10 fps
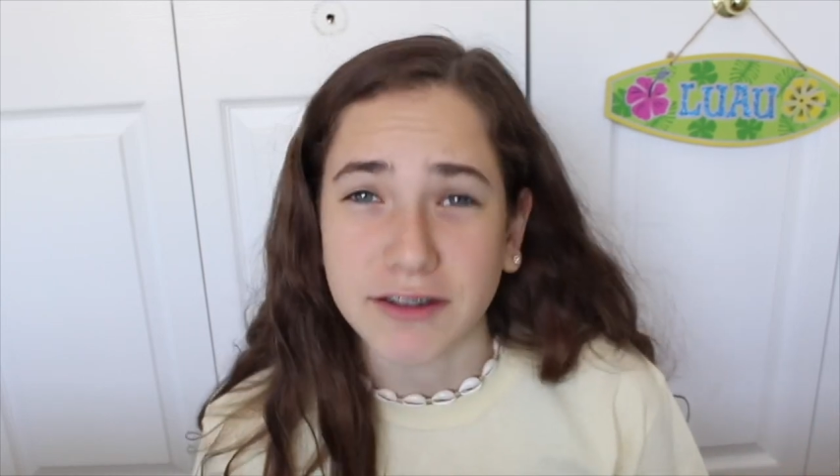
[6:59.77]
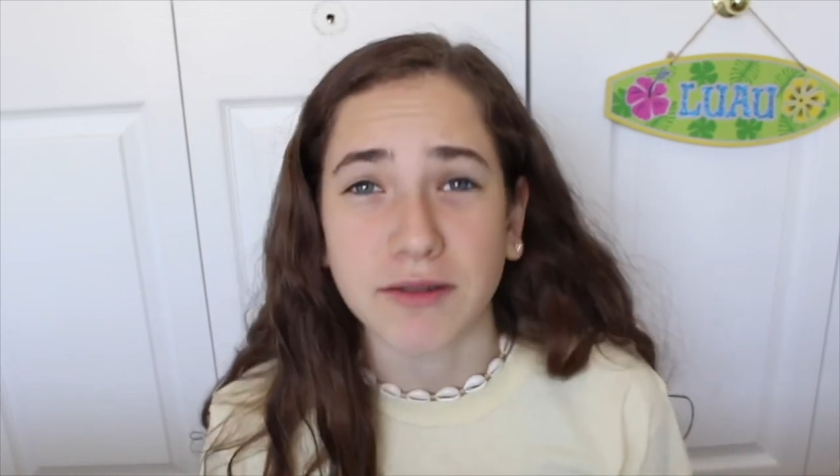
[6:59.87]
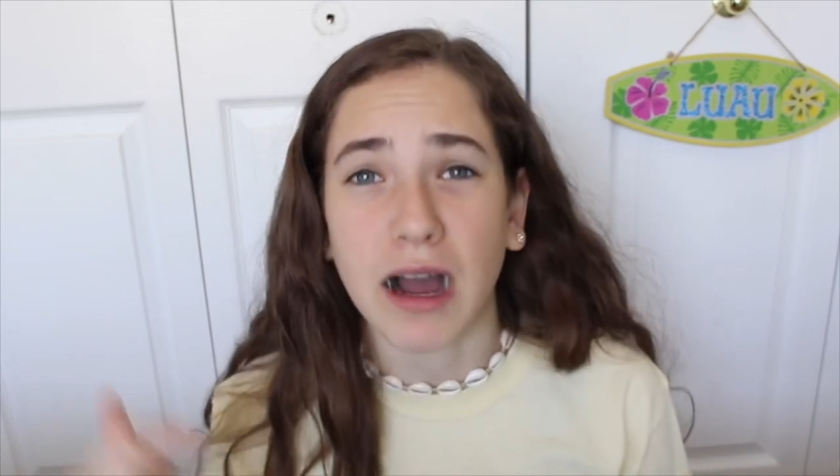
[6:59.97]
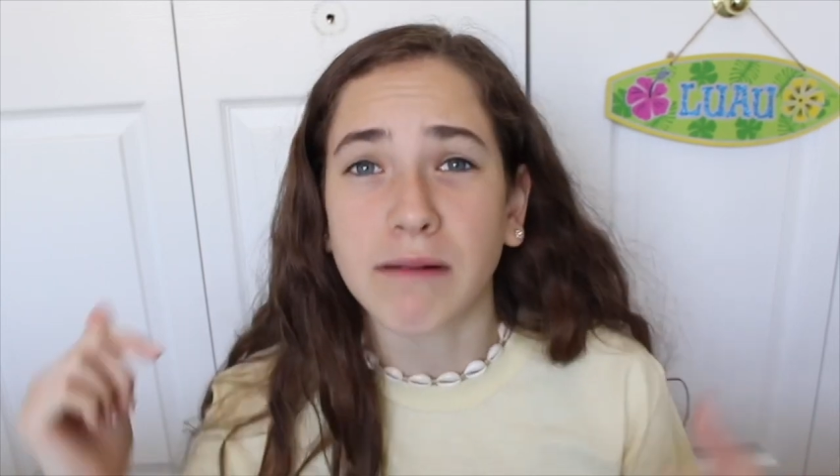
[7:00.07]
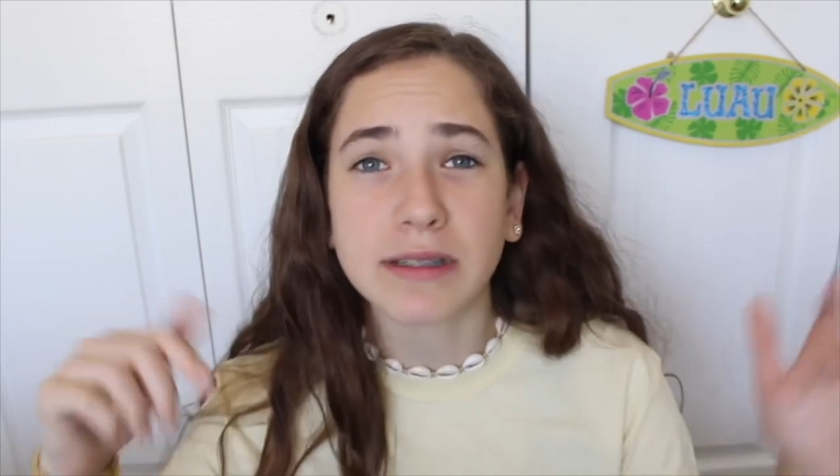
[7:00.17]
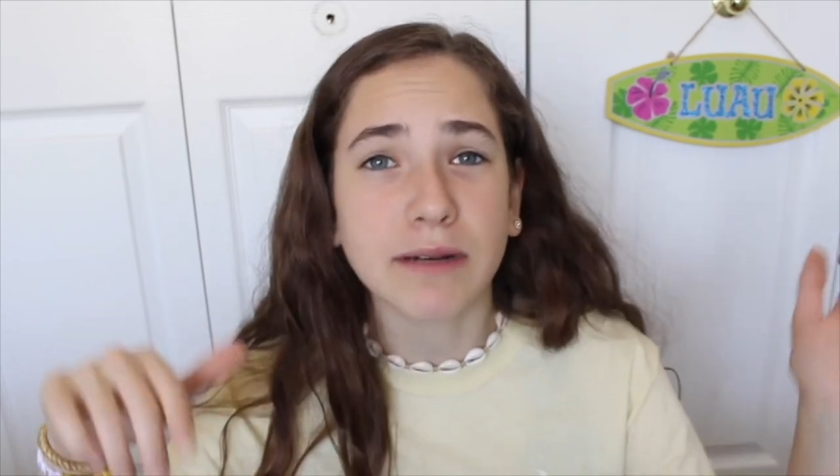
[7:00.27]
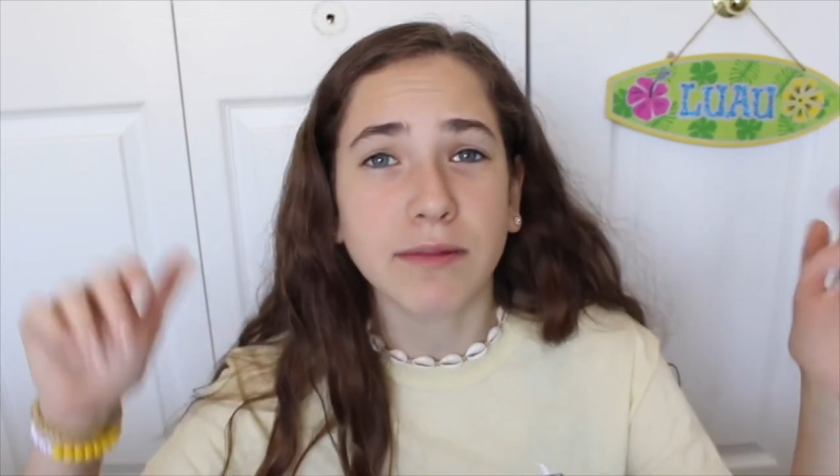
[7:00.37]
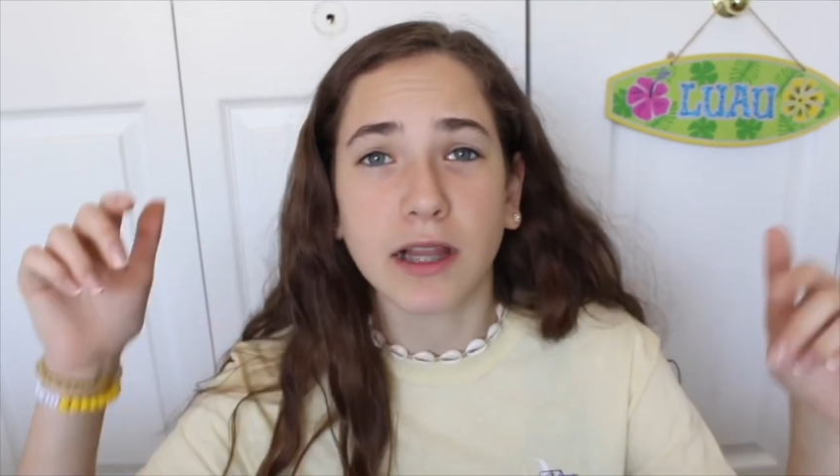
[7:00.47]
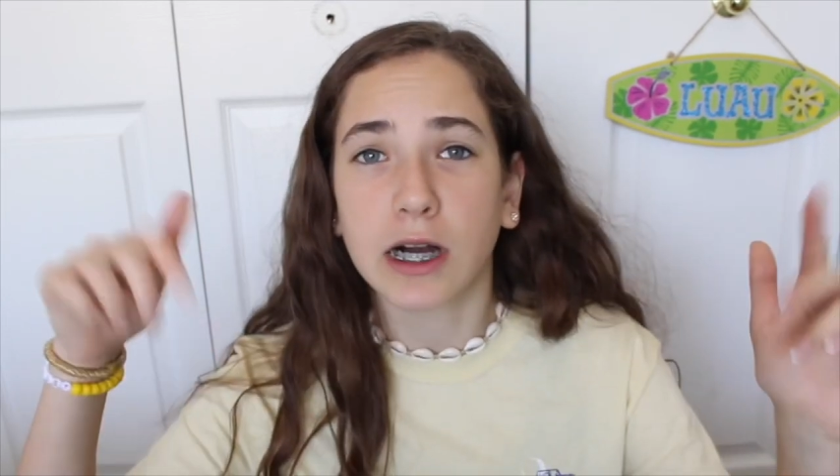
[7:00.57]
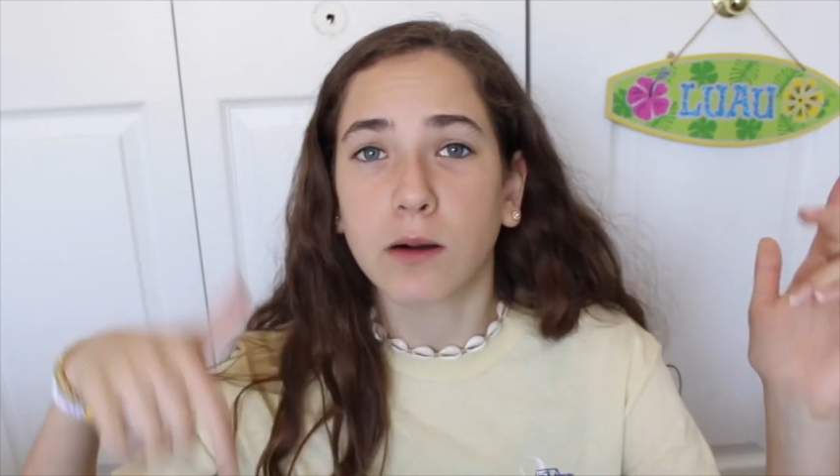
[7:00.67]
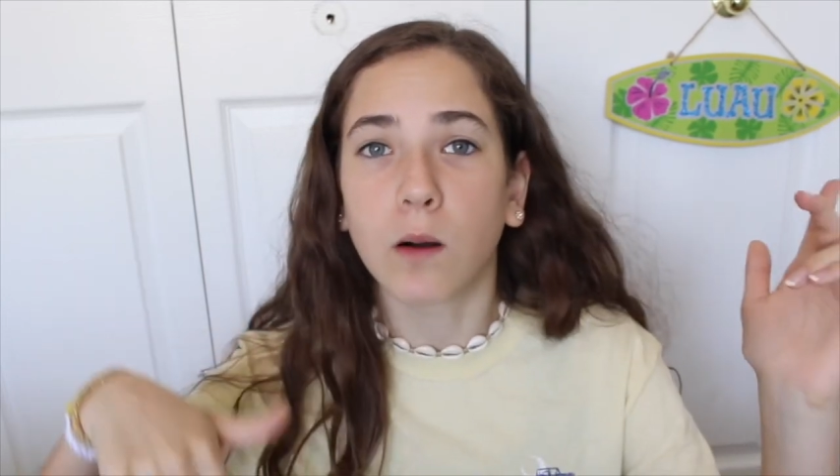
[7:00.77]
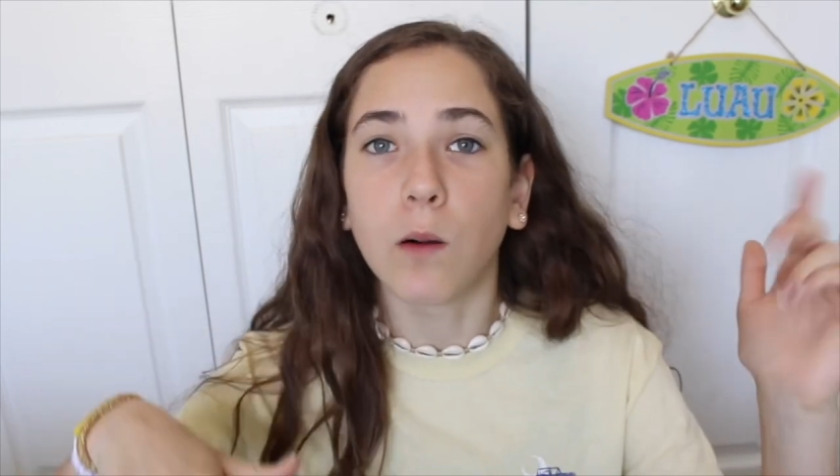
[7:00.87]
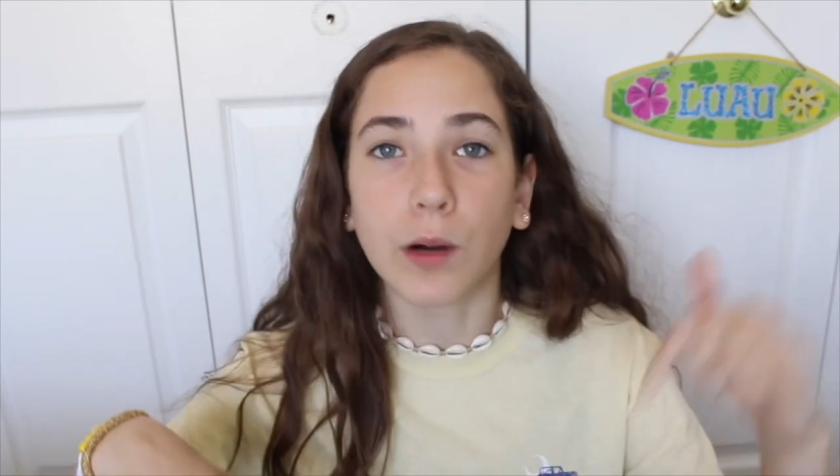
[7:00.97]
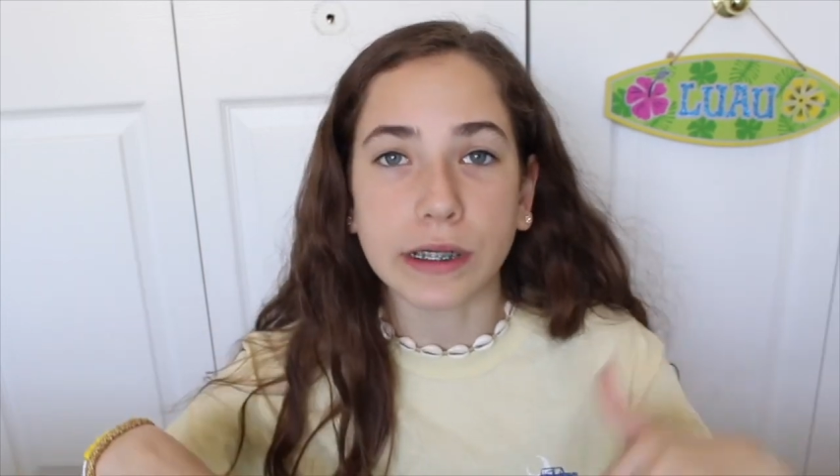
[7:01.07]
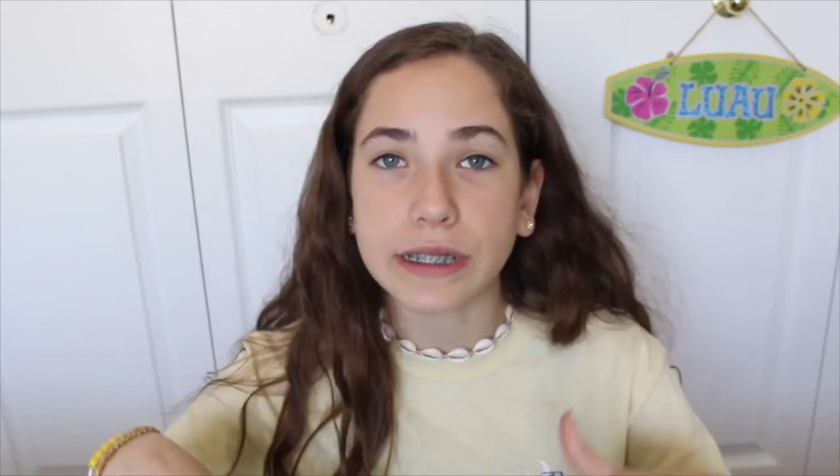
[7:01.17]
so comment down below
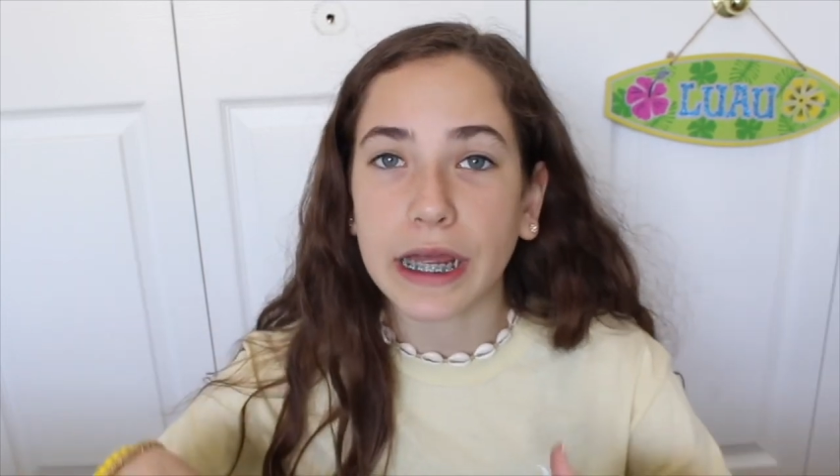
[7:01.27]
what